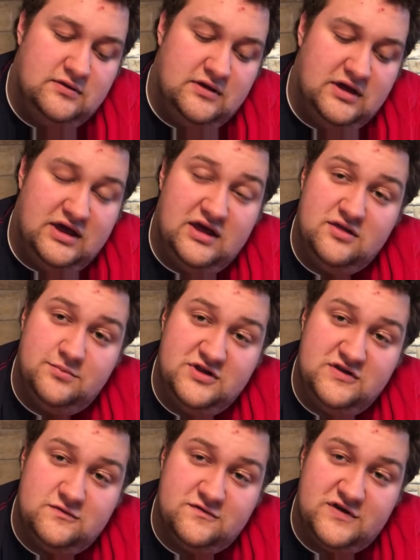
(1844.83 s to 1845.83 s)
aka the
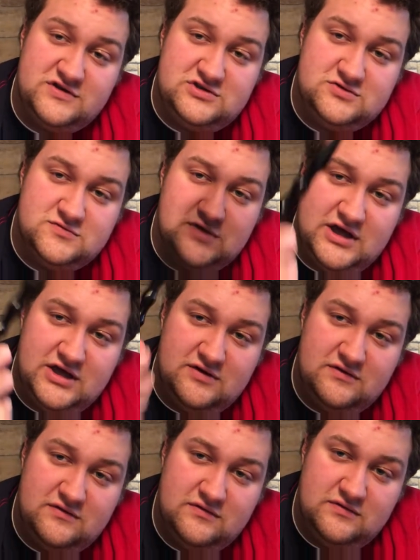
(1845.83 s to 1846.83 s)
police will fight you,
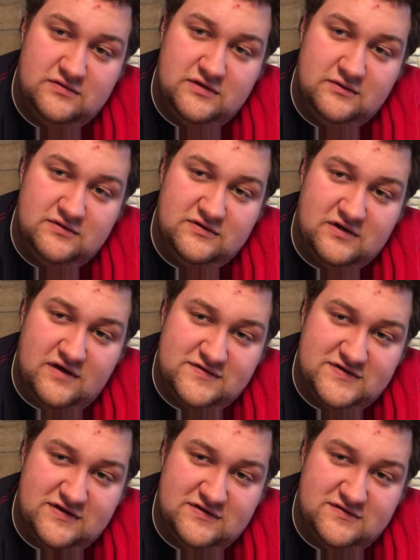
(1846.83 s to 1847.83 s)
and they will
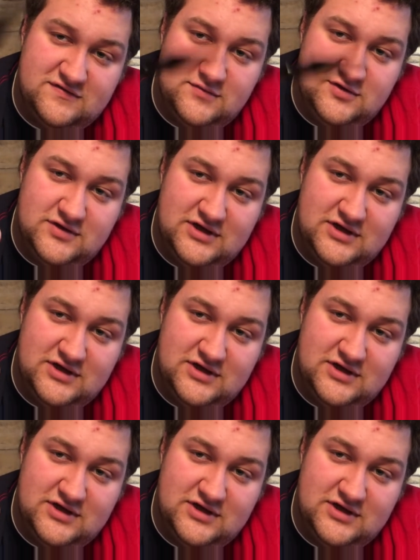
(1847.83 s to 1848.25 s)
confiscate this from you.